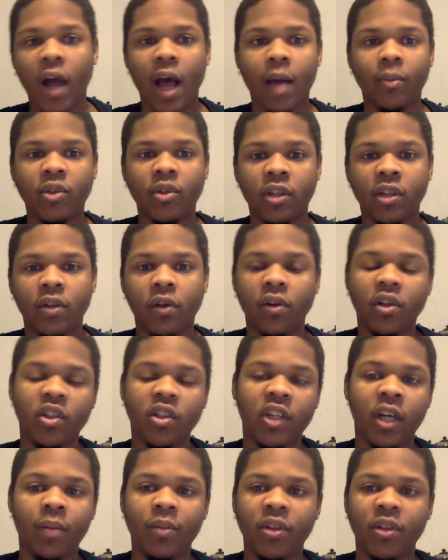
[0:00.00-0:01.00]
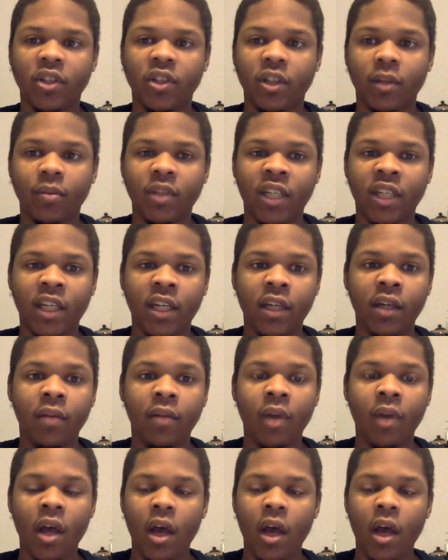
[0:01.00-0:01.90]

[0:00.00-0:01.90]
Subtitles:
option on a championship team?